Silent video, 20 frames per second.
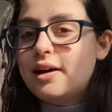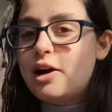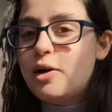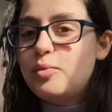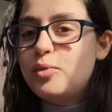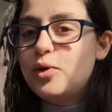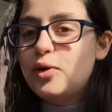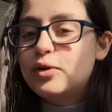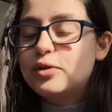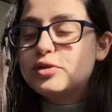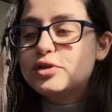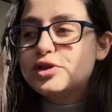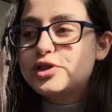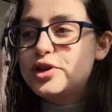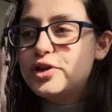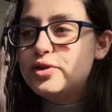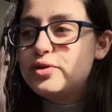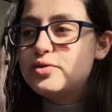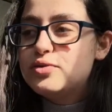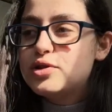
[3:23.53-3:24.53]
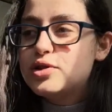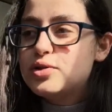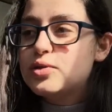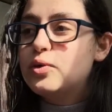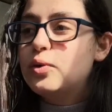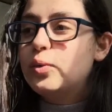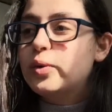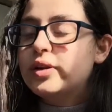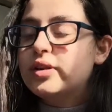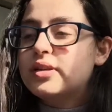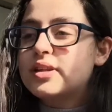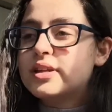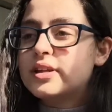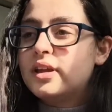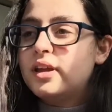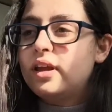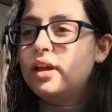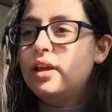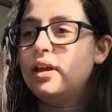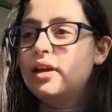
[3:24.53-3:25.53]
I'm not too sure what
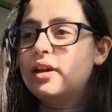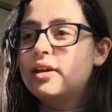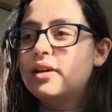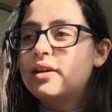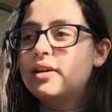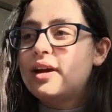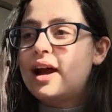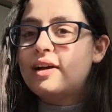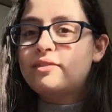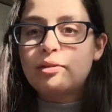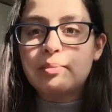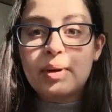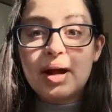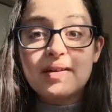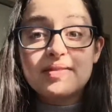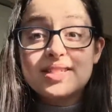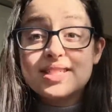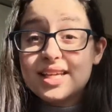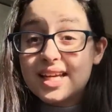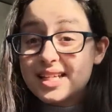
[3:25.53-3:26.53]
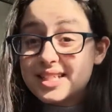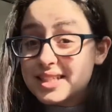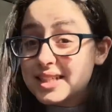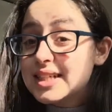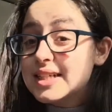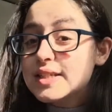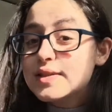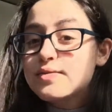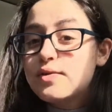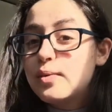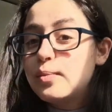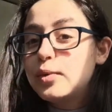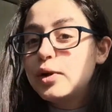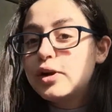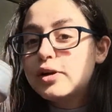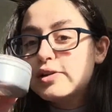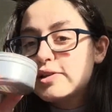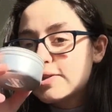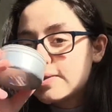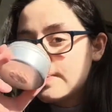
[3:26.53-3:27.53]
the Ava Bath scent is from
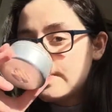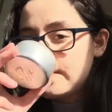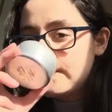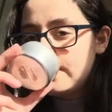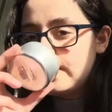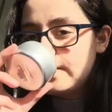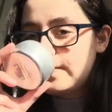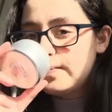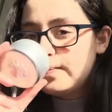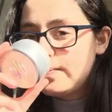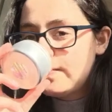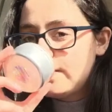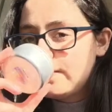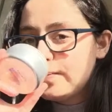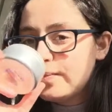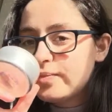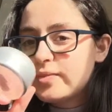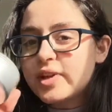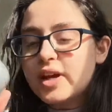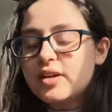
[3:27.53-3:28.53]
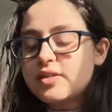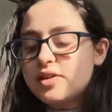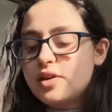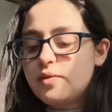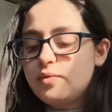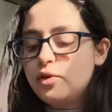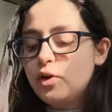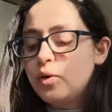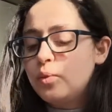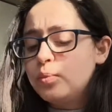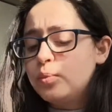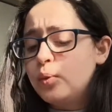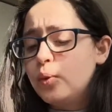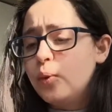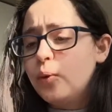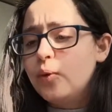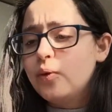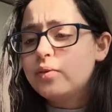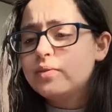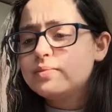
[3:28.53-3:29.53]
Lush. I've not
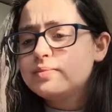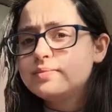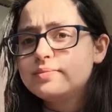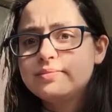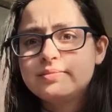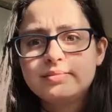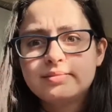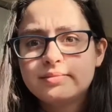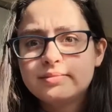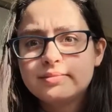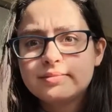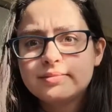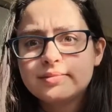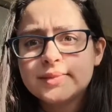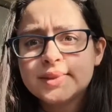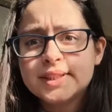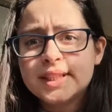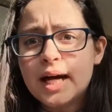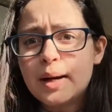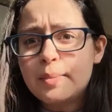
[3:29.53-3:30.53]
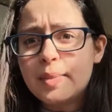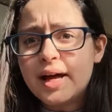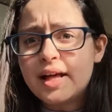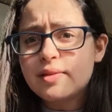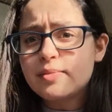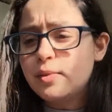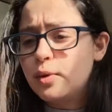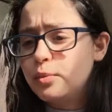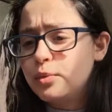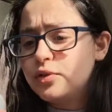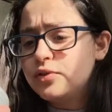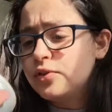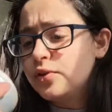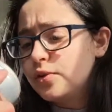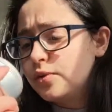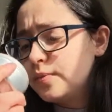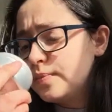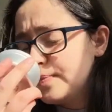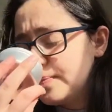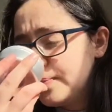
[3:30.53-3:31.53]
bought that bath one
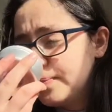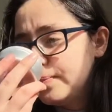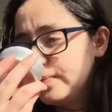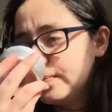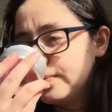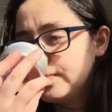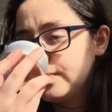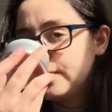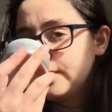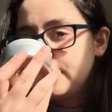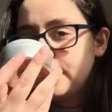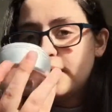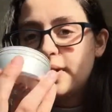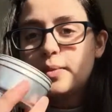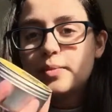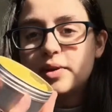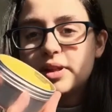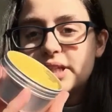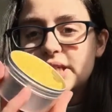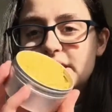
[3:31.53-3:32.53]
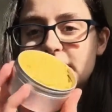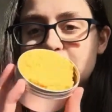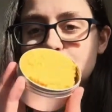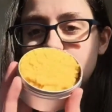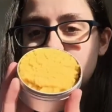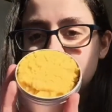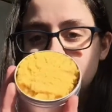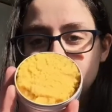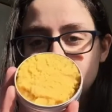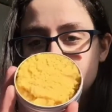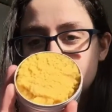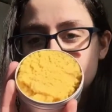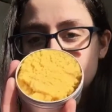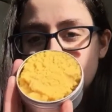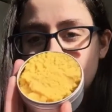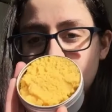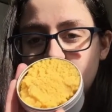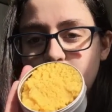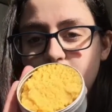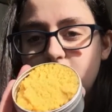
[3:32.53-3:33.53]
before, but this is what it looks
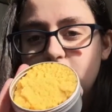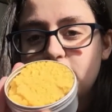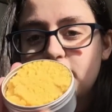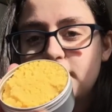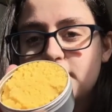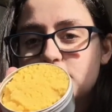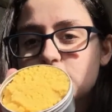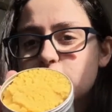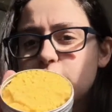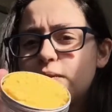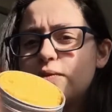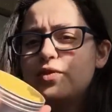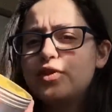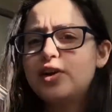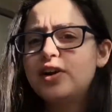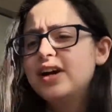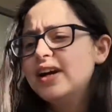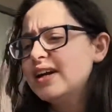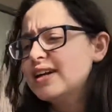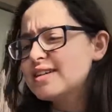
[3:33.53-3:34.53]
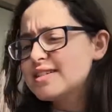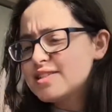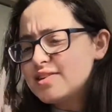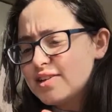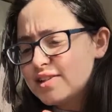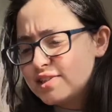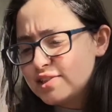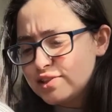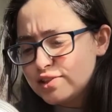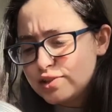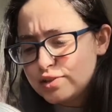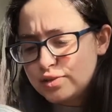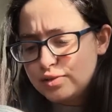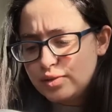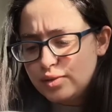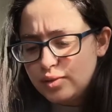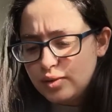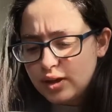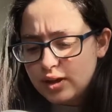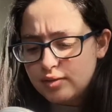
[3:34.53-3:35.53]
like, so I'm very excited
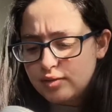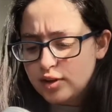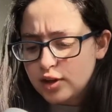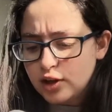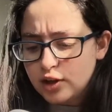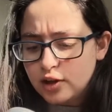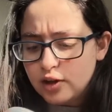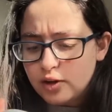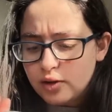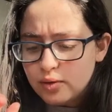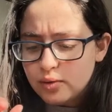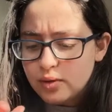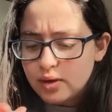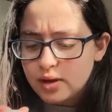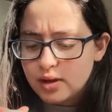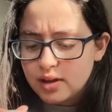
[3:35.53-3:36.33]
to give it a go.